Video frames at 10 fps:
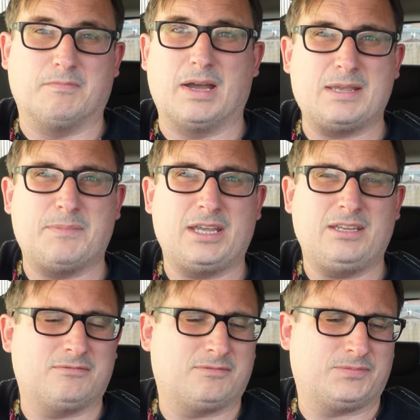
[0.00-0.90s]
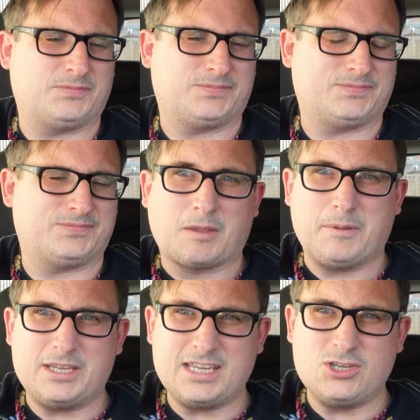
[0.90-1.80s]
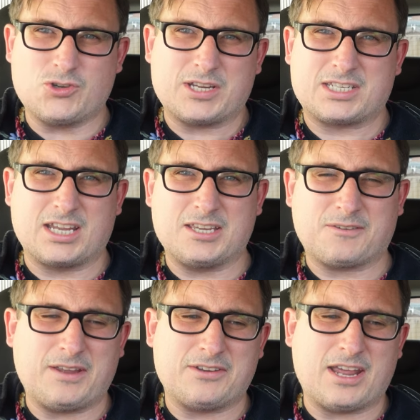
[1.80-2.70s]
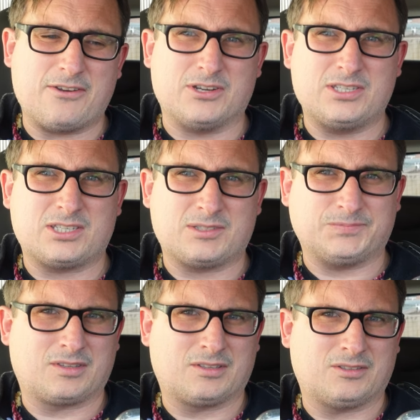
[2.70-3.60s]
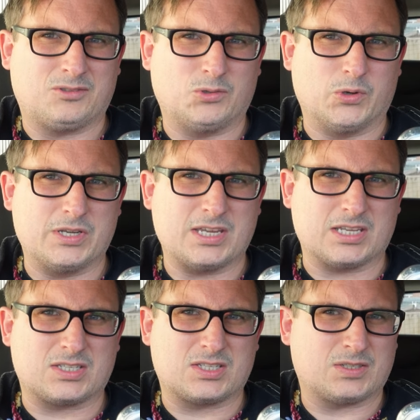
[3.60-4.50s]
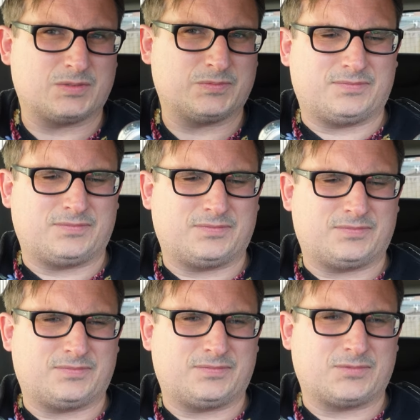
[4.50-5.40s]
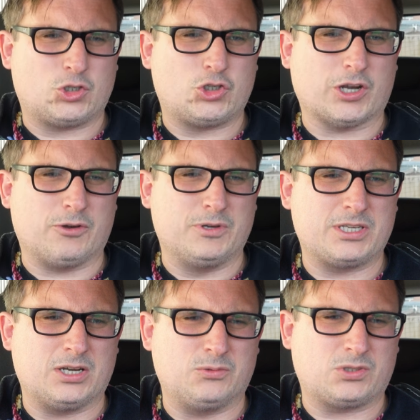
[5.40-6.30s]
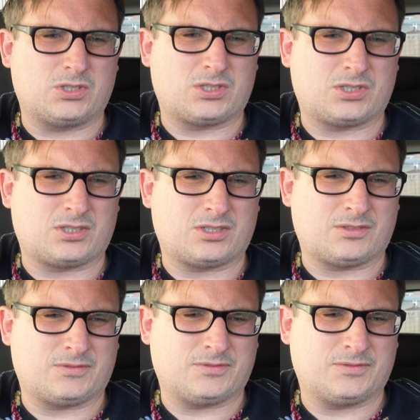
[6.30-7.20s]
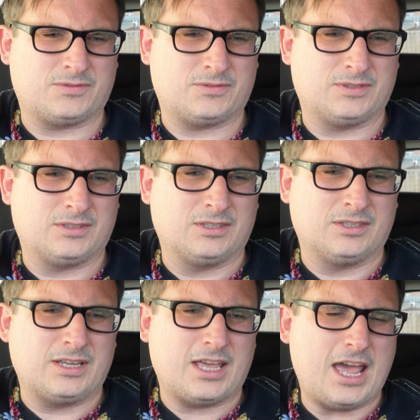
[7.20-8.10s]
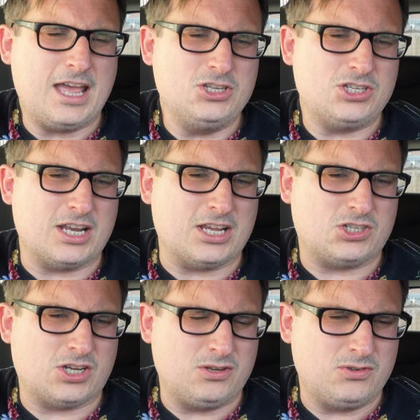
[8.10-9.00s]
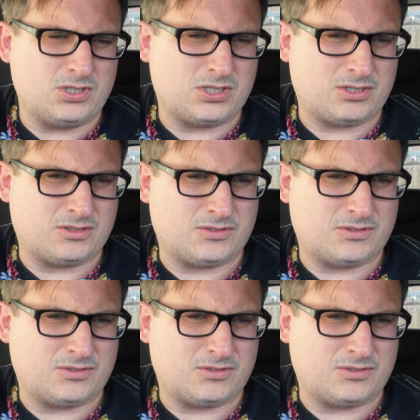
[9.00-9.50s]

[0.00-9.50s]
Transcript: Maybe. That's interesting, it's found errors. Or is it? Show results. Engine issues.